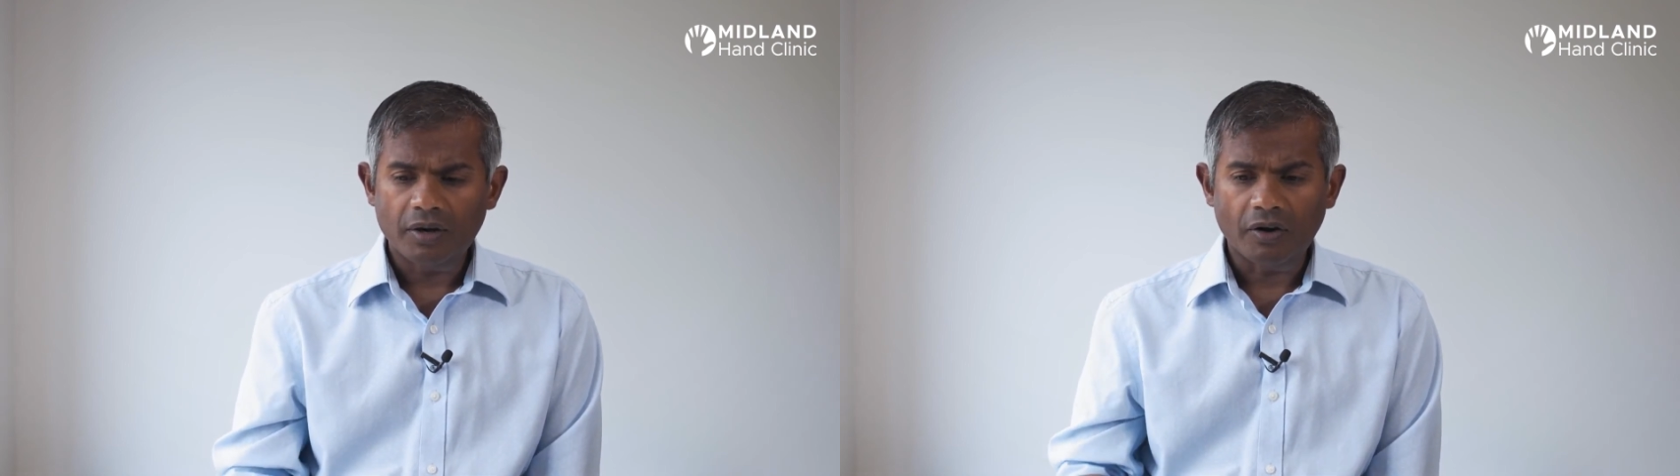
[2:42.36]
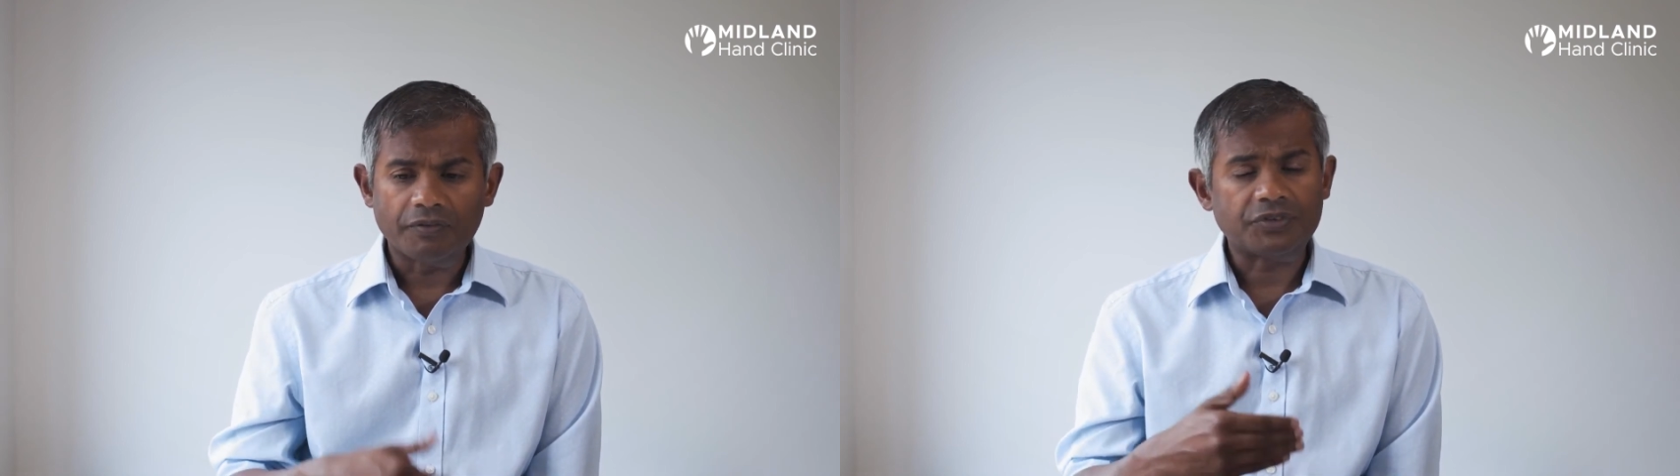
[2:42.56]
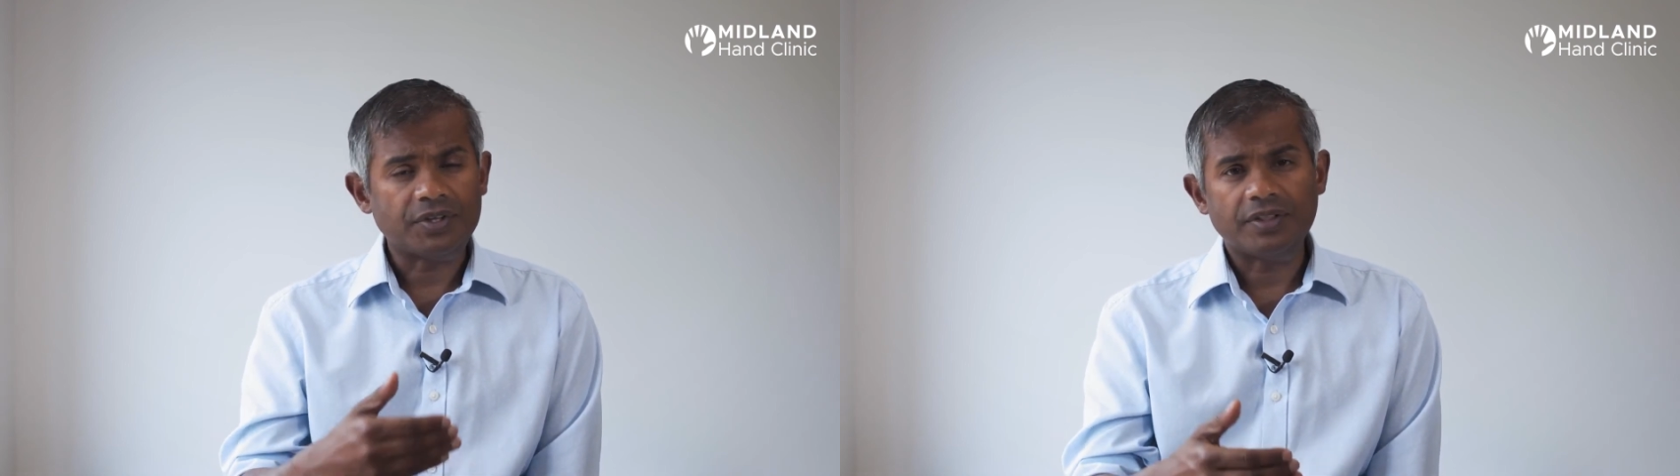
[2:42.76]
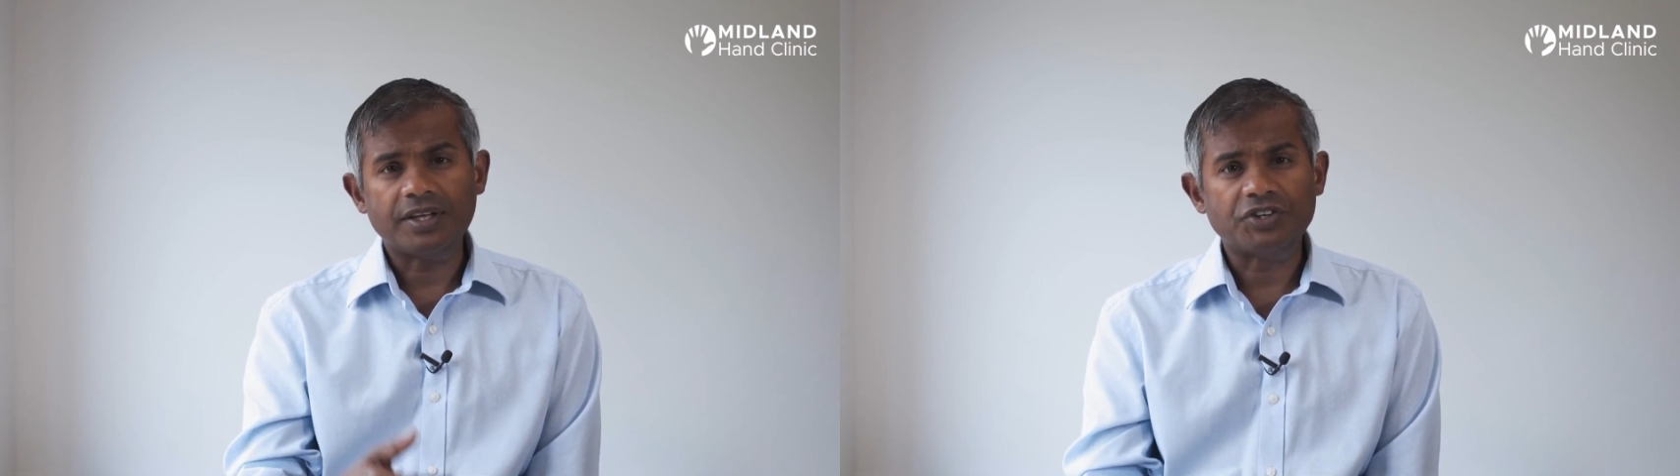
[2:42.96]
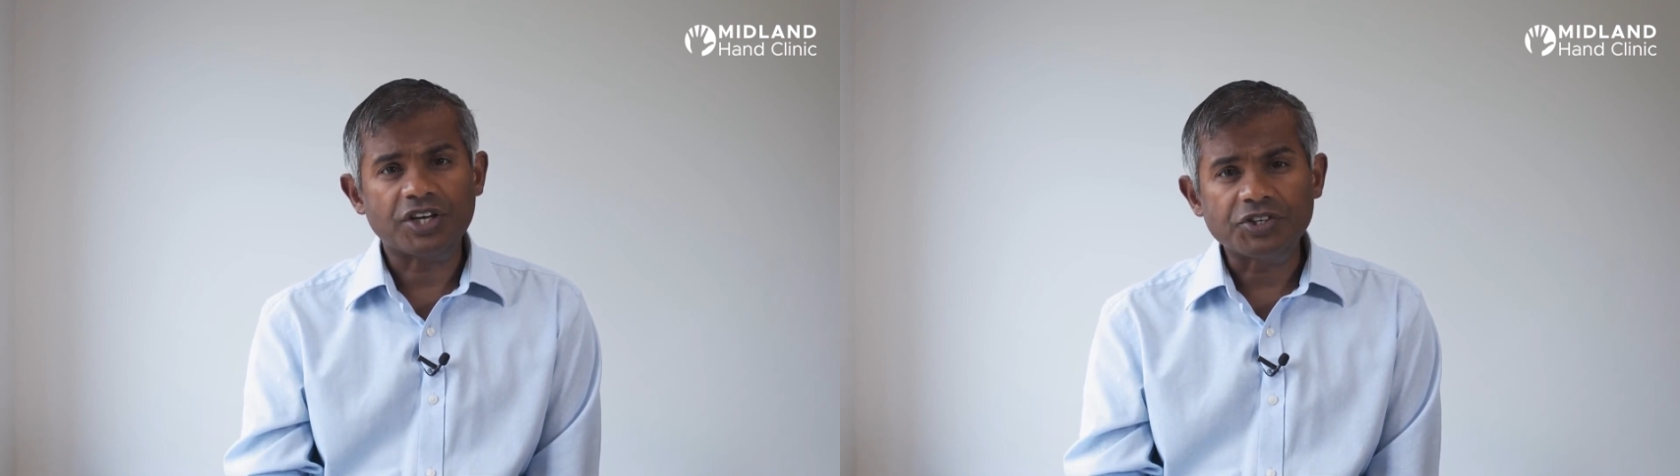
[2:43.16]
Obviously the
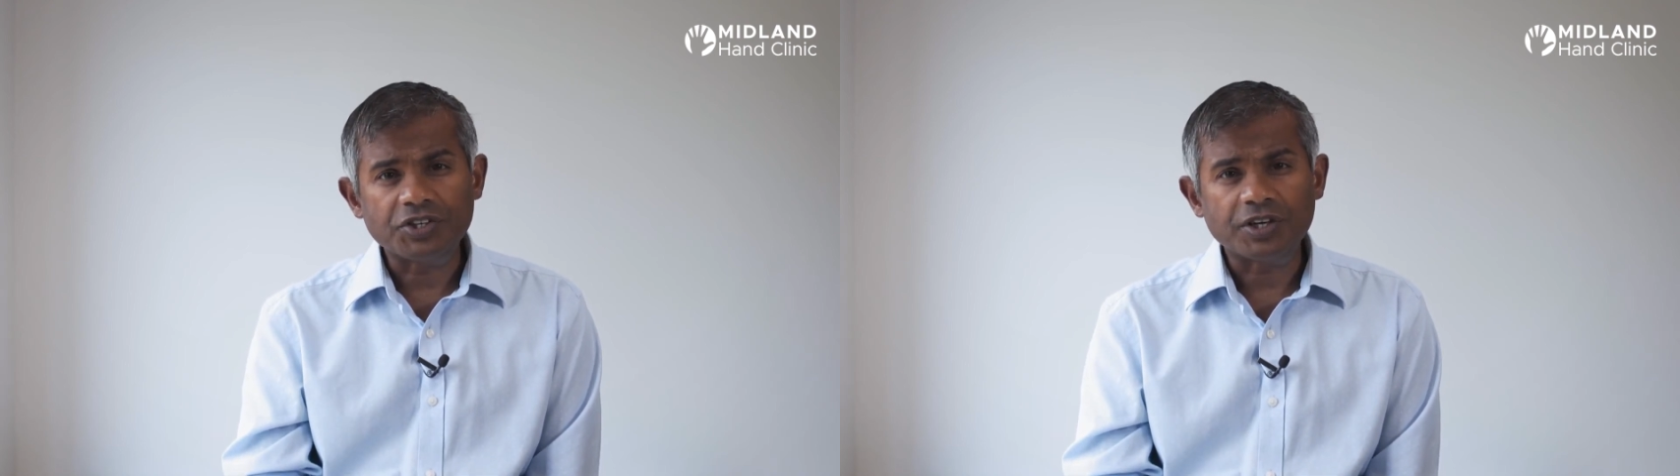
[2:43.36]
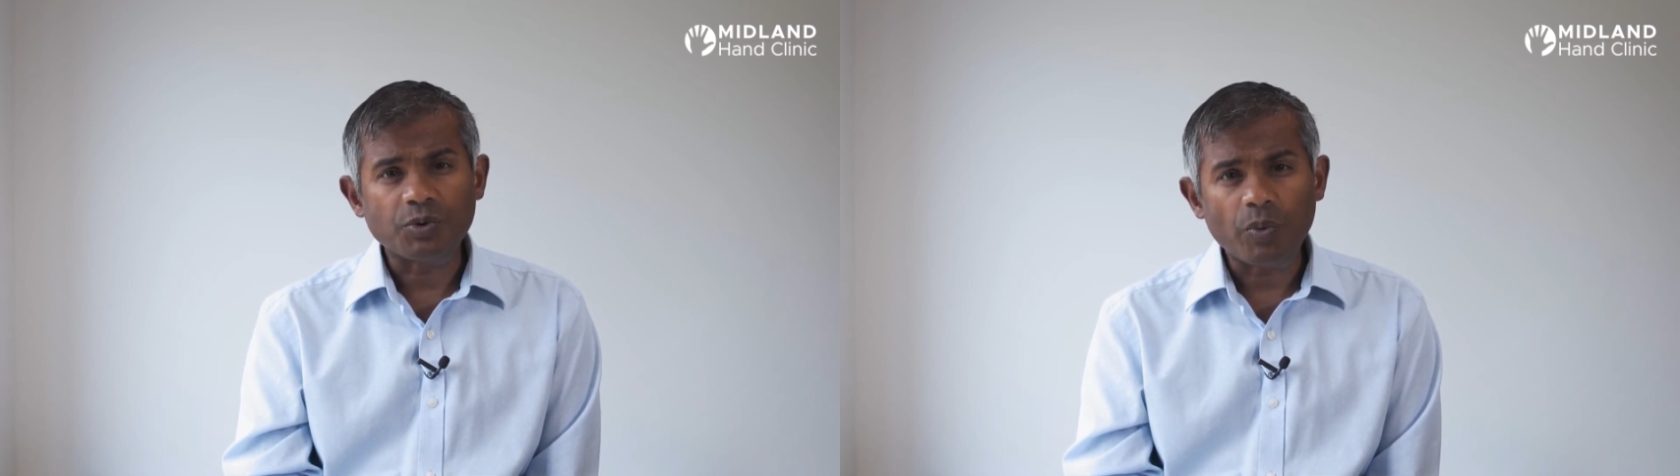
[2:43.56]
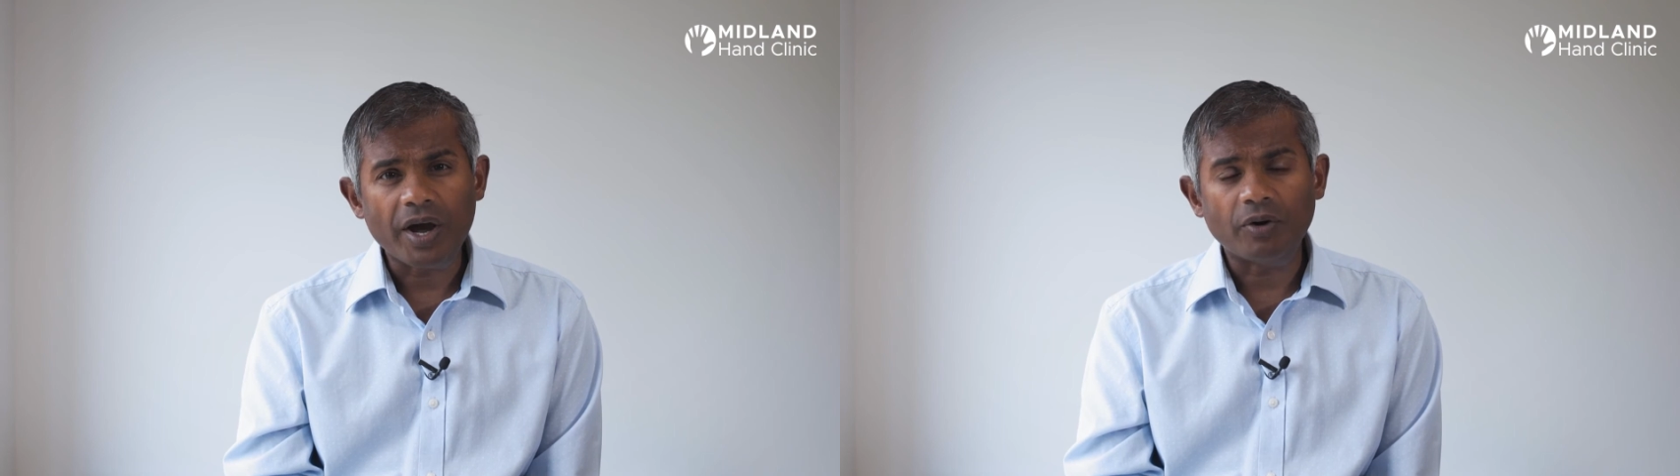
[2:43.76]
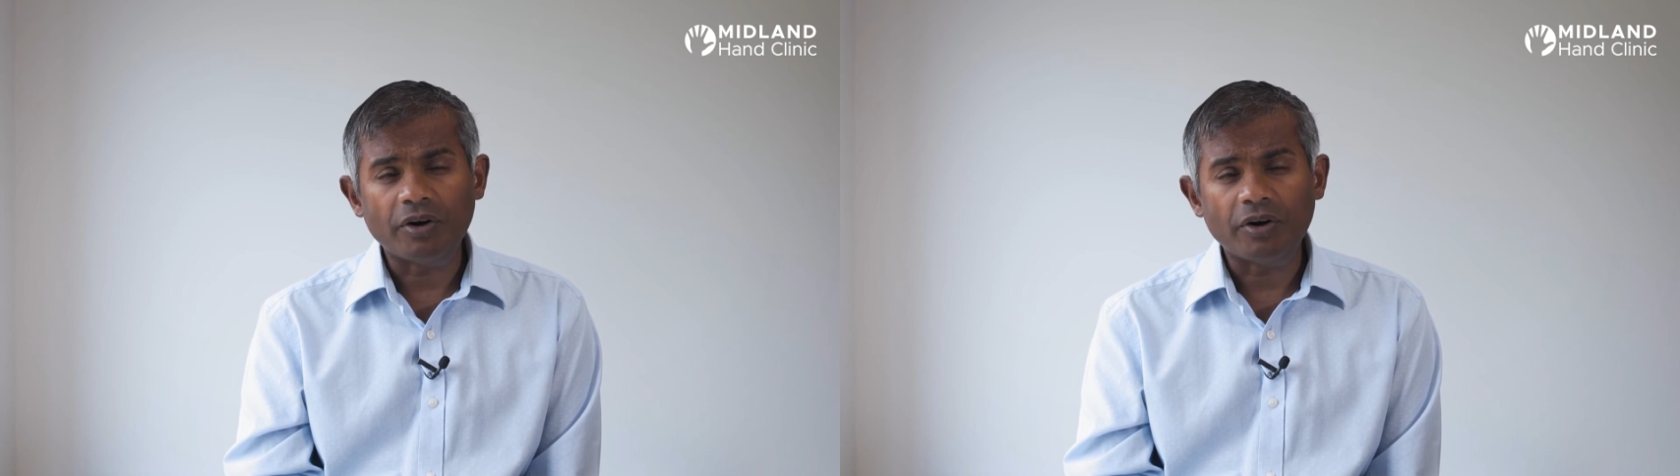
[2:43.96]
injection can wear